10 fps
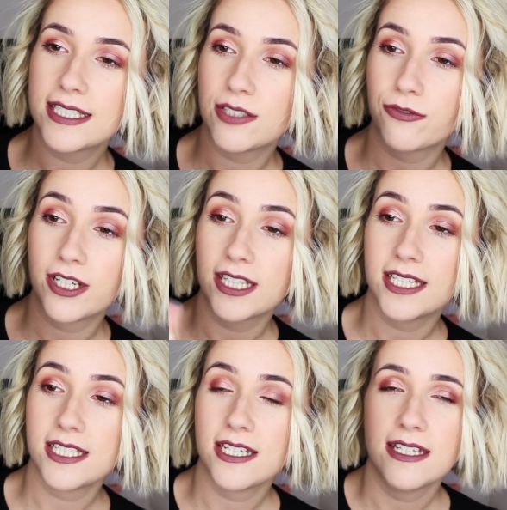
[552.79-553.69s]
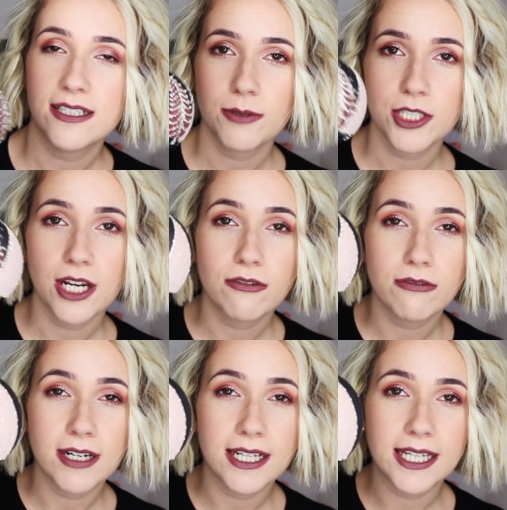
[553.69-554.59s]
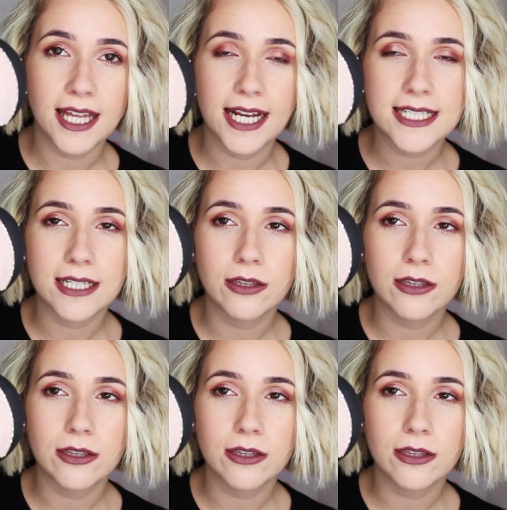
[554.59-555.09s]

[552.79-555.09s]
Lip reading: different glitters, which I really liked.